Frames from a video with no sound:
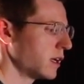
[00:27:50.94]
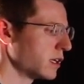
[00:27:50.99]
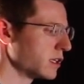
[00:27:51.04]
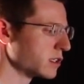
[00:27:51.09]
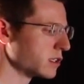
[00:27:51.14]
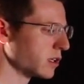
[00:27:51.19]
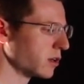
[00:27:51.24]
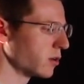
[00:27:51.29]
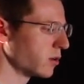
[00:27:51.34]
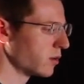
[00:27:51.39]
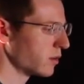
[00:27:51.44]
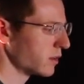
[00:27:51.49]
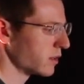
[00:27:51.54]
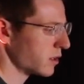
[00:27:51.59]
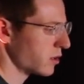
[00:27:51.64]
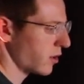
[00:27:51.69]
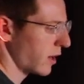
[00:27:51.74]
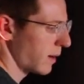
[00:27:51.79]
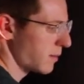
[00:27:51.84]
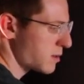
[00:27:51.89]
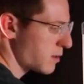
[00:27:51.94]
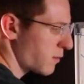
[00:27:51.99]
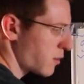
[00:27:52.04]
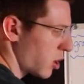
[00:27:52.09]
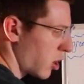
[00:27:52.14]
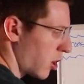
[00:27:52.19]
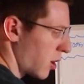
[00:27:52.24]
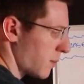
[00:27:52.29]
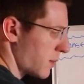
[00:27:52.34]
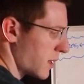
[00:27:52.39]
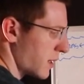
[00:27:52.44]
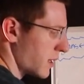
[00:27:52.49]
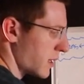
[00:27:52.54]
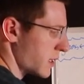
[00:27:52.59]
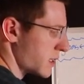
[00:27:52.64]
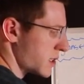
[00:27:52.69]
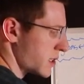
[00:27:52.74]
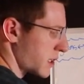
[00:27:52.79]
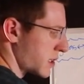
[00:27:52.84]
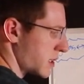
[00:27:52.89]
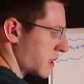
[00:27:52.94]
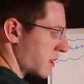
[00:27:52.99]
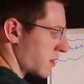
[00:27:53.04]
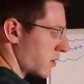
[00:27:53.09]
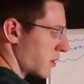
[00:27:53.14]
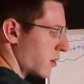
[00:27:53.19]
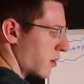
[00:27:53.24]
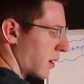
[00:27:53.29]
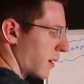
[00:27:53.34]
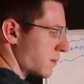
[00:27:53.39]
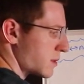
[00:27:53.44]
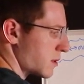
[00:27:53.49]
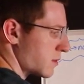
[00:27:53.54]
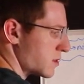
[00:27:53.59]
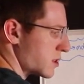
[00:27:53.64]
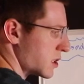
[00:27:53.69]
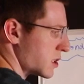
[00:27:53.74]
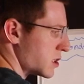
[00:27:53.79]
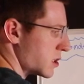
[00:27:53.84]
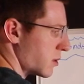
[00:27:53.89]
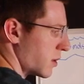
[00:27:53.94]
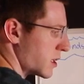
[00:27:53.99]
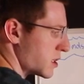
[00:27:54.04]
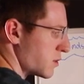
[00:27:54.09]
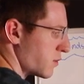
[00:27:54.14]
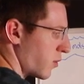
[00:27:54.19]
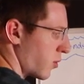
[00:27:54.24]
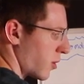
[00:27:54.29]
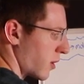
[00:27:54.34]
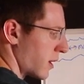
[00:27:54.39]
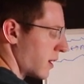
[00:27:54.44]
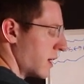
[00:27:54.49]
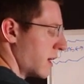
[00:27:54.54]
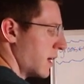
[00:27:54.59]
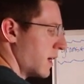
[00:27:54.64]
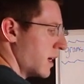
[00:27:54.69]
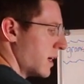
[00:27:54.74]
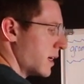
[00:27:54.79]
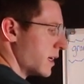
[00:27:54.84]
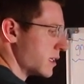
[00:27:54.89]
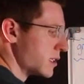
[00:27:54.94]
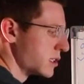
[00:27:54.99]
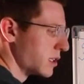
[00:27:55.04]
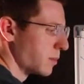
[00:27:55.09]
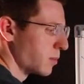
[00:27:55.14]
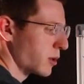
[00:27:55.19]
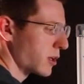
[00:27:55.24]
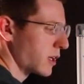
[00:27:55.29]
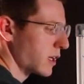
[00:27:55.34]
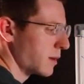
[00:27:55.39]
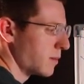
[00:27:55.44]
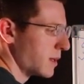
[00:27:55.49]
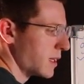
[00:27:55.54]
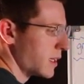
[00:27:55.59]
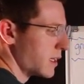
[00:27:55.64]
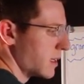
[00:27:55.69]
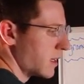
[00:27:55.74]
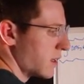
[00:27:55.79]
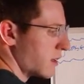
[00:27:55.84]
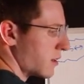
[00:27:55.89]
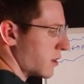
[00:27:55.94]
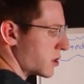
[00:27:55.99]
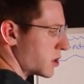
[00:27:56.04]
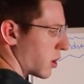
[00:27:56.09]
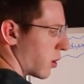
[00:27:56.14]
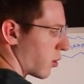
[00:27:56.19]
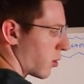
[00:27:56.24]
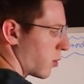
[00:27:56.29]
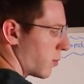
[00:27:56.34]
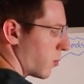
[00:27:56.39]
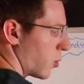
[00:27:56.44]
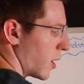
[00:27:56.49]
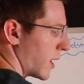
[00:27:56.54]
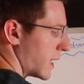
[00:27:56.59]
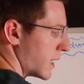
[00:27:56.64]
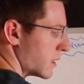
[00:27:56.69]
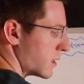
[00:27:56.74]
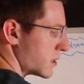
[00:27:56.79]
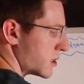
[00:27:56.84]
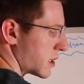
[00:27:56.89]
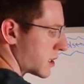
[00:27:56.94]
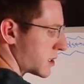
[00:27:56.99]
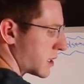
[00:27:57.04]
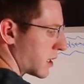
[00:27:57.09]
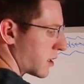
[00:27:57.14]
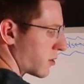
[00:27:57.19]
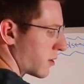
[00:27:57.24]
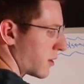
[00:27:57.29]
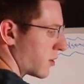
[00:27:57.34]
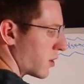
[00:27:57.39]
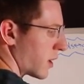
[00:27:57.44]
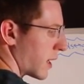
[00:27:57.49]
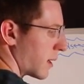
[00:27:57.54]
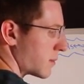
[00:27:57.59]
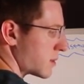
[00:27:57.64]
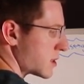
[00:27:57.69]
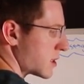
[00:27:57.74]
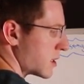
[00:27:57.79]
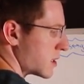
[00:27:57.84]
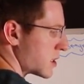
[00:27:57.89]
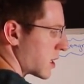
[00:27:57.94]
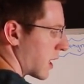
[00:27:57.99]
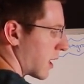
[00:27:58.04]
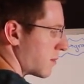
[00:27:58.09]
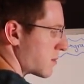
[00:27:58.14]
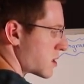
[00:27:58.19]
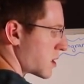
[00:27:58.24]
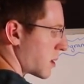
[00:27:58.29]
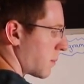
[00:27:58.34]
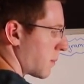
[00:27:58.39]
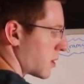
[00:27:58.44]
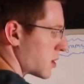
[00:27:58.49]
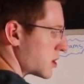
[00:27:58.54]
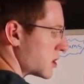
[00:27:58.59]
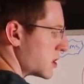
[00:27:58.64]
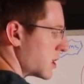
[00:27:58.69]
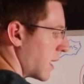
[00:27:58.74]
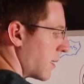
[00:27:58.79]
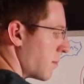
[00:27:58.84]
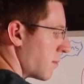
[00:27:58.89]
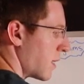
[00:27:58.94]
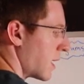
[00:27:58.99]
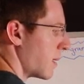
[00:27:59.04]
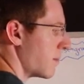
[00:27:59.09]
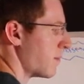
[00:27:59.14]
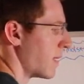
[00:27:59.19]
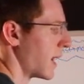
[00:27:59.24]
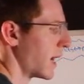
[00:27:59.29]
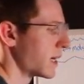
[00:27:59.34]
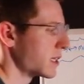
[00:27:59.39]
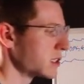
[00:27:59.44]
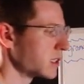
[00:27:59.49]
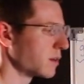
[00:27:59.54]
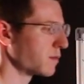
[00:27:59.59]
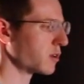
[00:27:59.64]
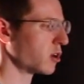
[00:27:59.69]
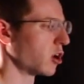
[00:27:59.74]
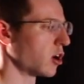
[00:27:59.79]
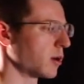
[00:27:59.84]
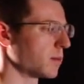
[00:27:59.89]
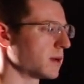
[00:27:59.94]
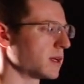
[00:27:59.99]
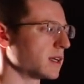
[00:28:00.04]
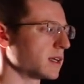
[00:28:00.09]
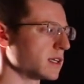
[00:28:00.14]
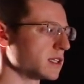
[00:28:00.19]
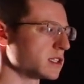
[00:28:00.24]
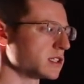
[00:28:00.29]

So the grams of carbon in 63 grams of C2H4 is simply going to be the total weight, 63 grams, times the percent by mass of carbon in